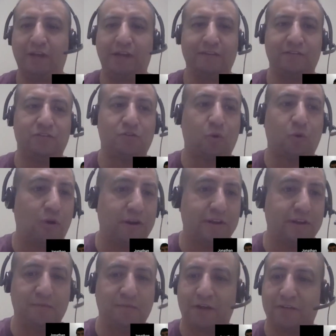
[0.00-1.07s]
bring in
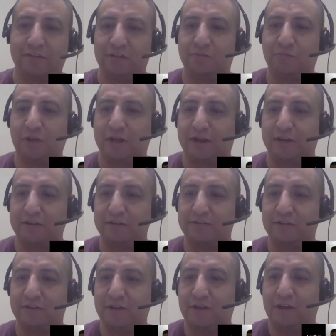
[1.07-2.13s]
stories about these
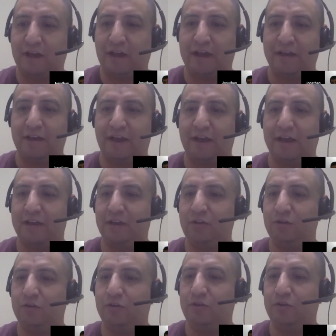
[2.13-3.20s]
players,
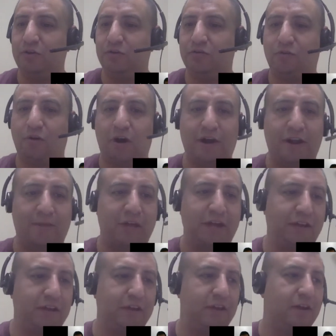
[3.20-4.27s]
and you draw it up,
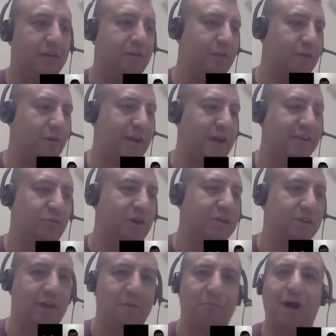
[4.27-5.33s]
like, you know, I used to
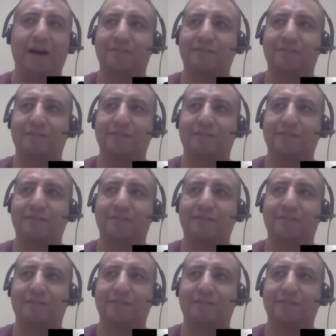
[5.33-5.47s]
watch a lot of